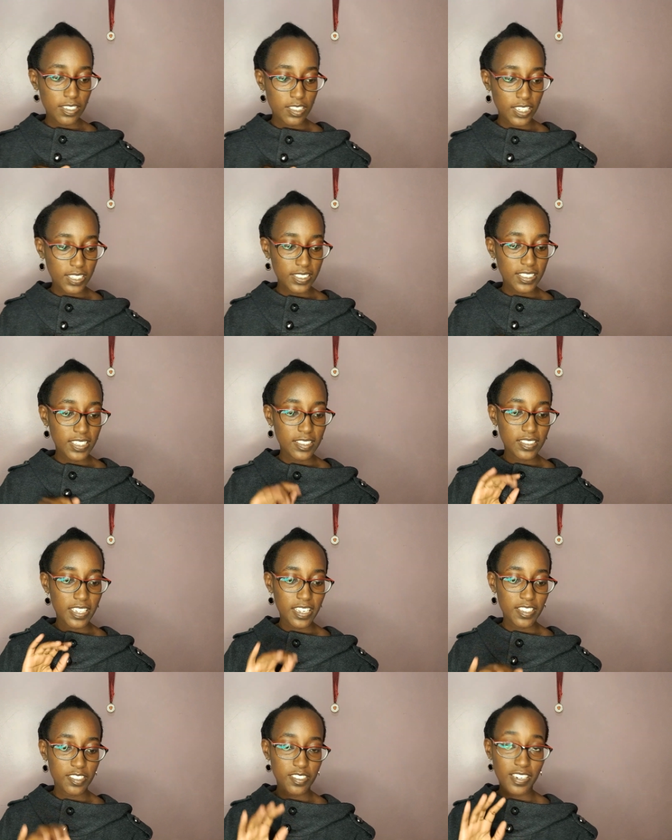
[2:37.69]
just as
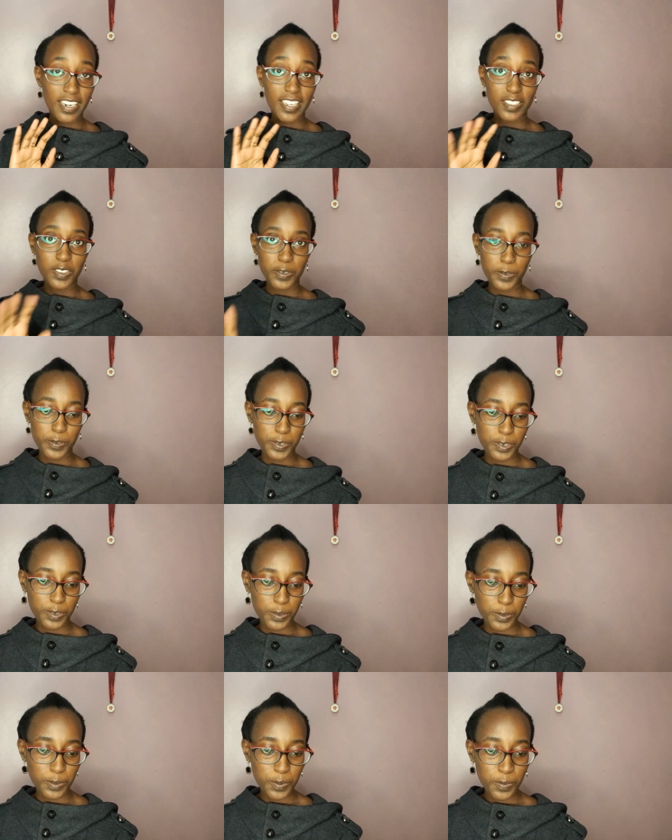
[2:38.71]
the Israelites
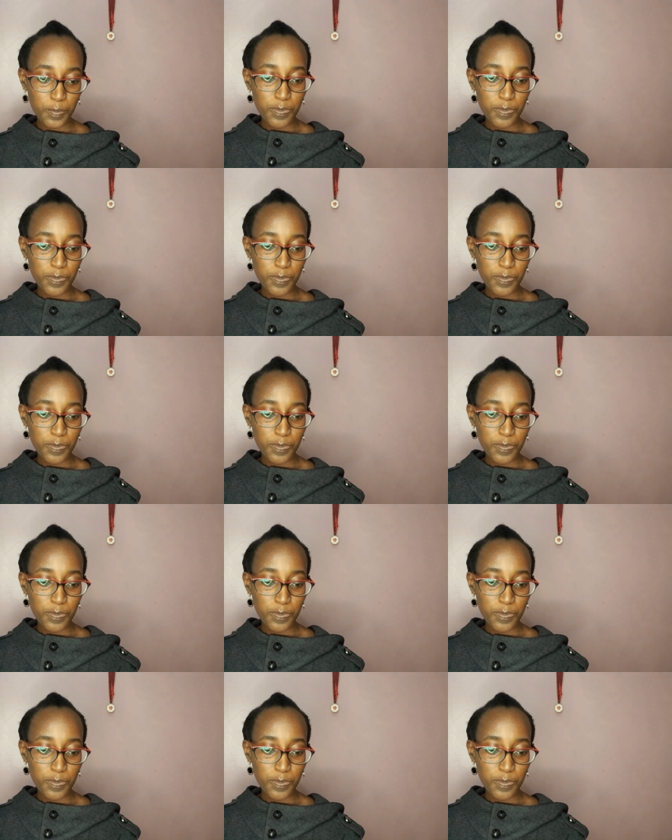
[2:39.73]
also,